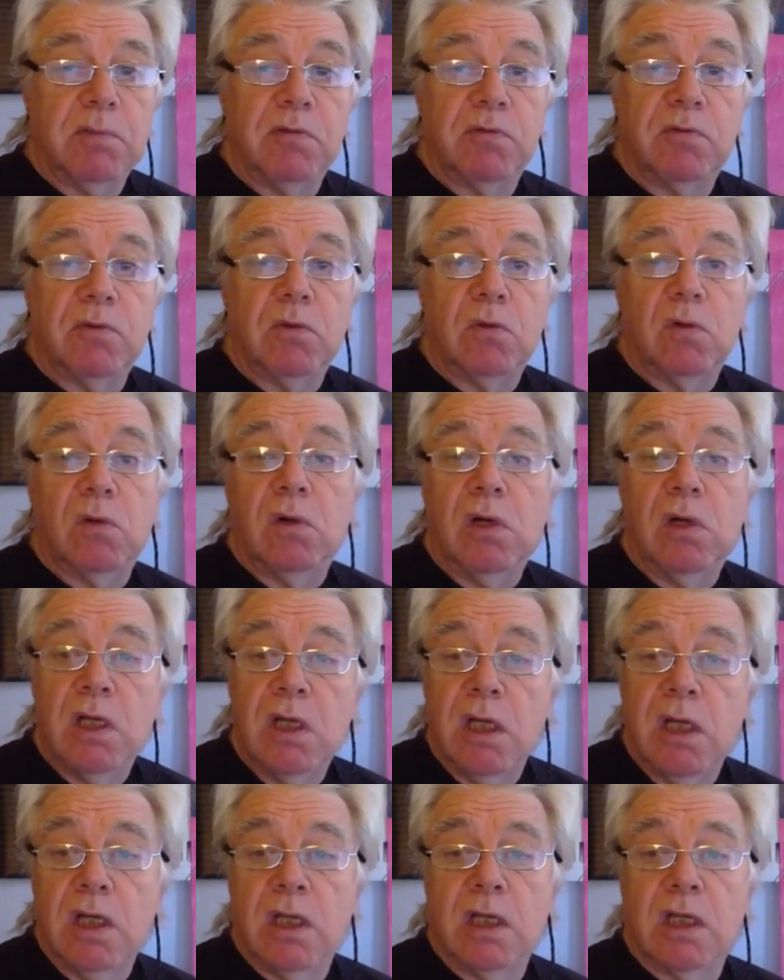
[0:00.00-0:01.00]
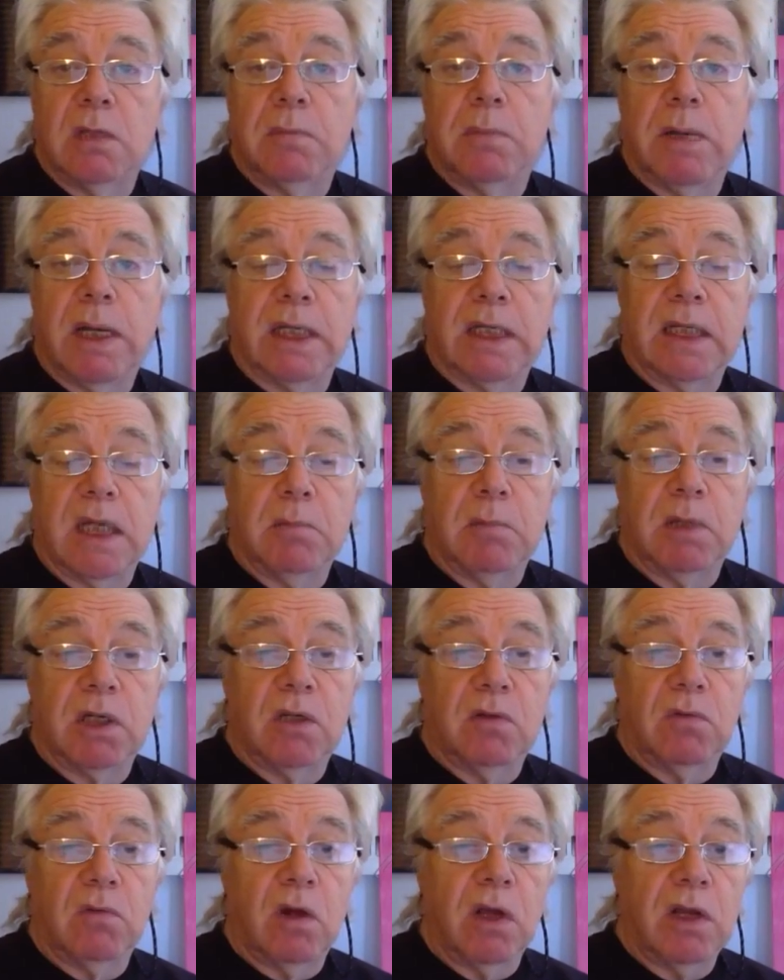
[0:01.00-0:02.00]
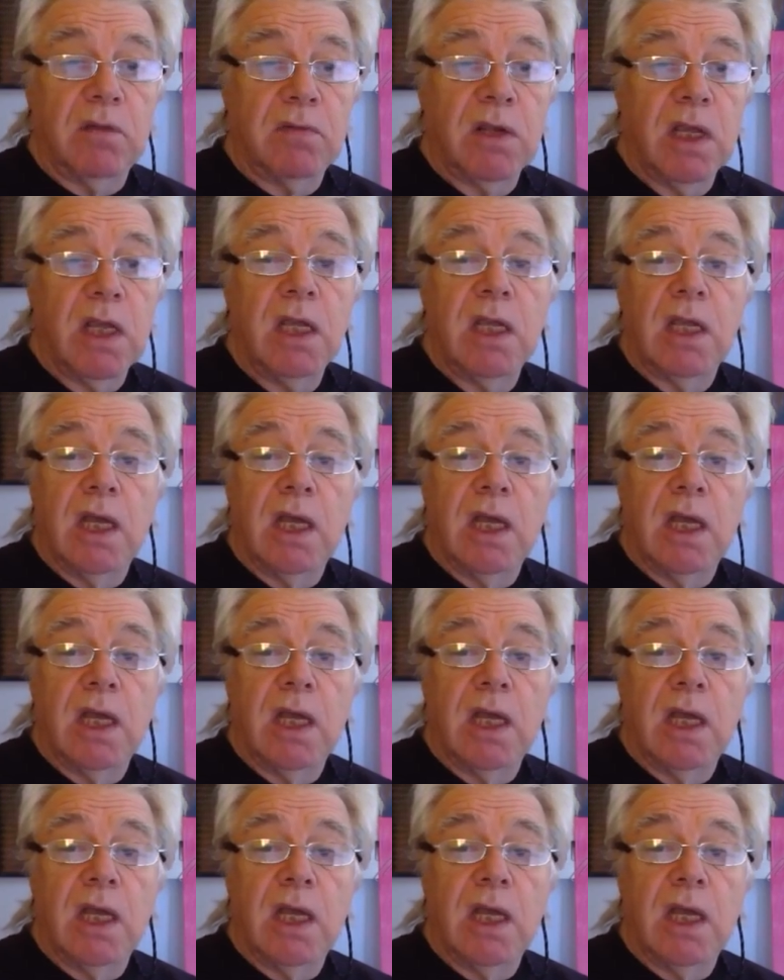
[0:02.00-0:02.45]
before the pandemic arrived.